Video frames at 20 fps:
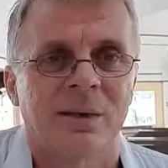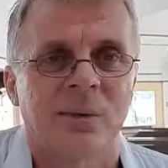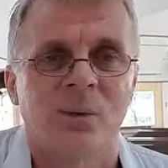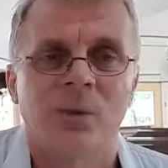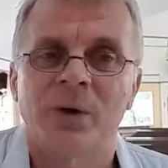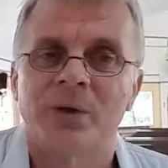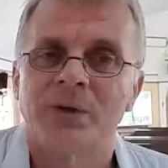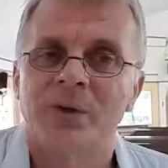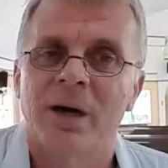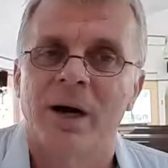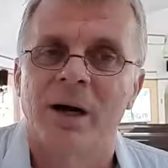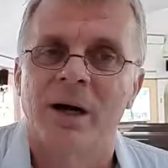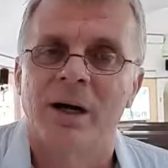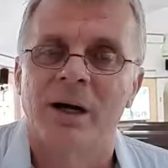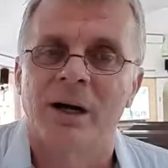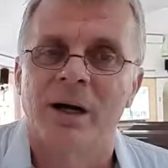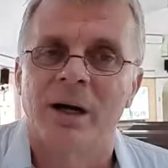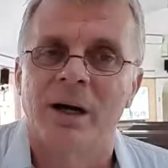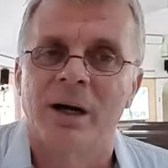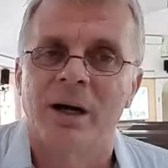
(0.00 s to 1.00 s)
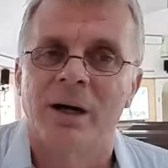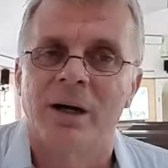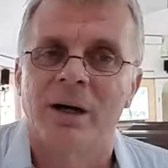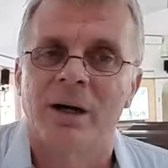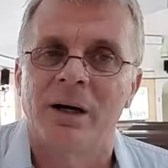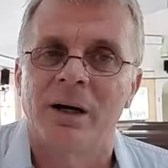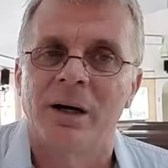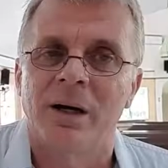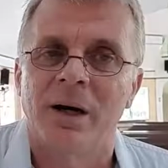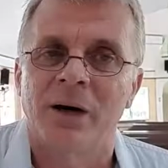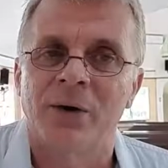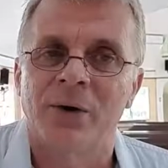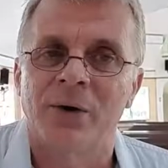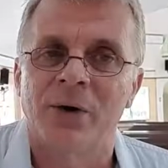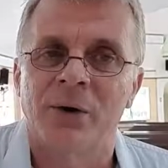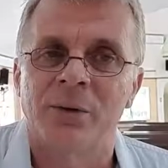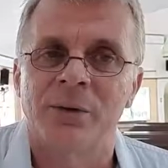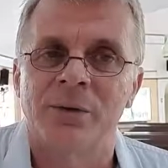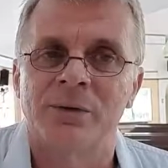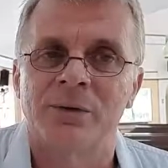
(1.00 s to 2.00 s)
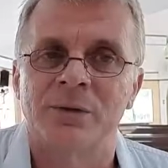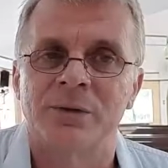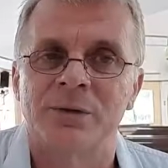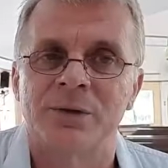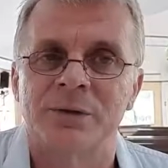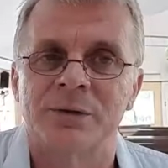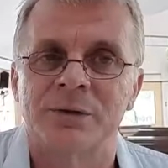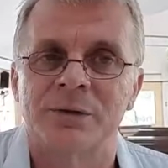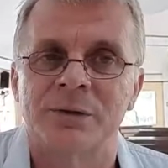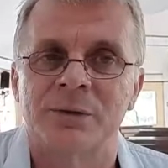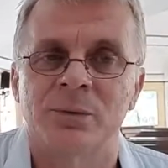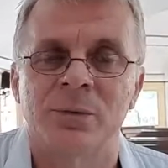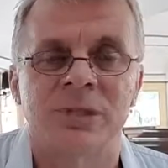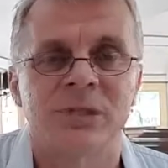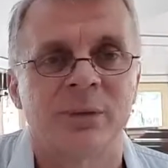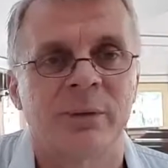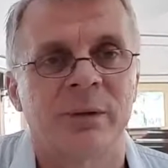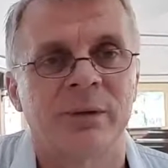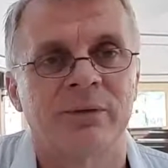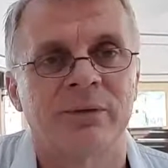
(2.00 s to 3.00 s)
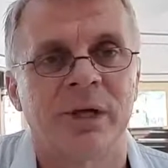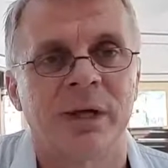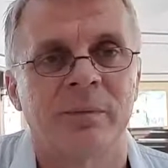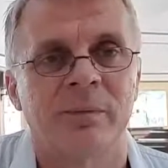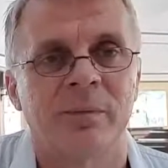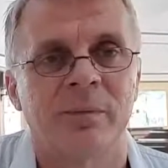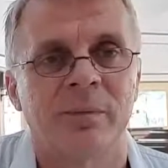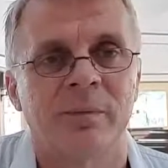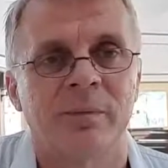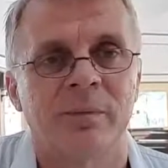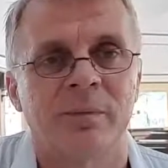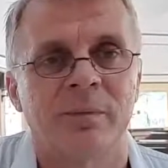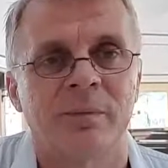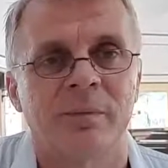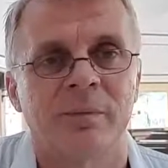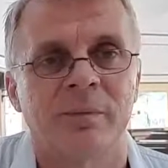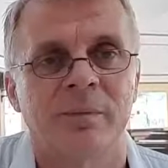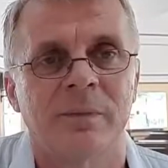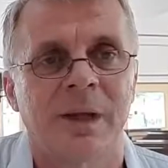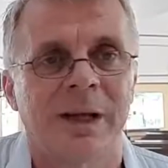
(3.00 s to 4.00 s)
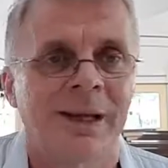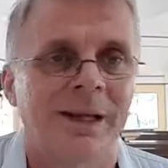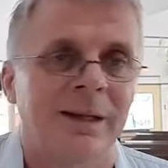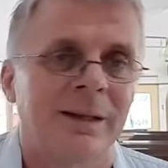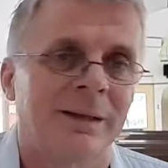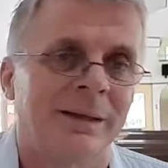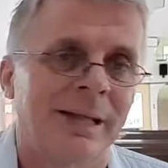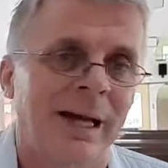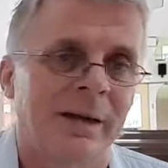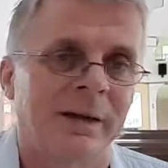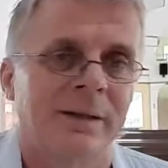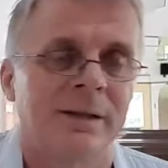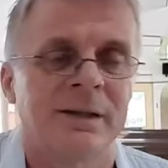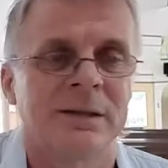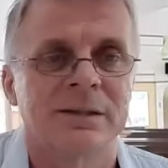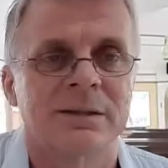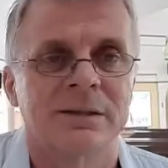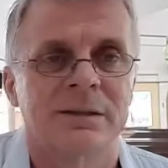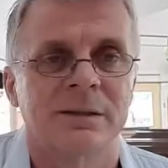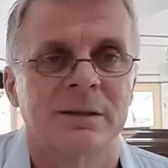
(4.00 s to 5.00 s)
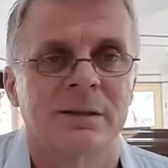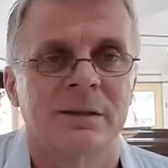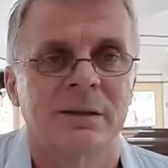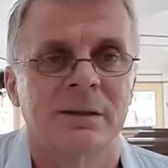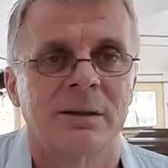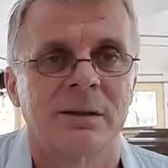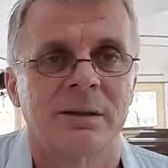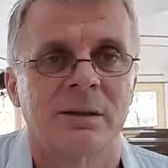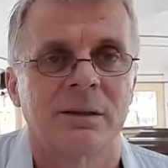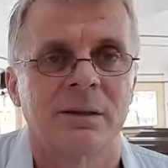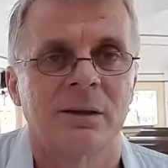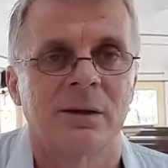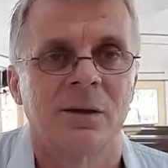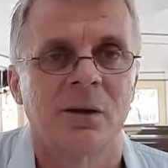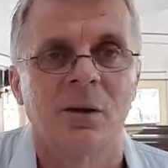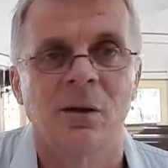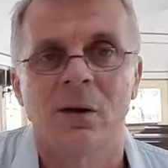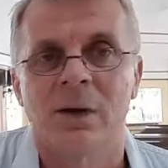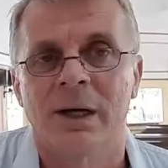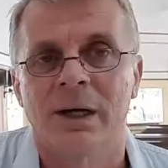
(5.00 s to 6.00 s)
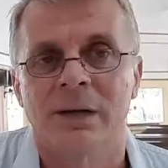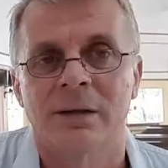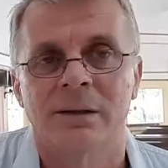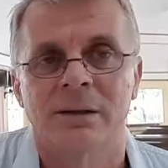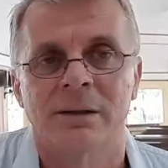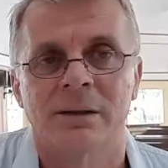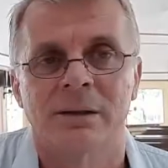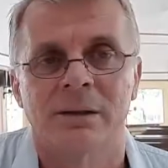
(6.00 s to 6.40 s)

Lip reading: What are you going to choose? Which one of them? Darkness or light?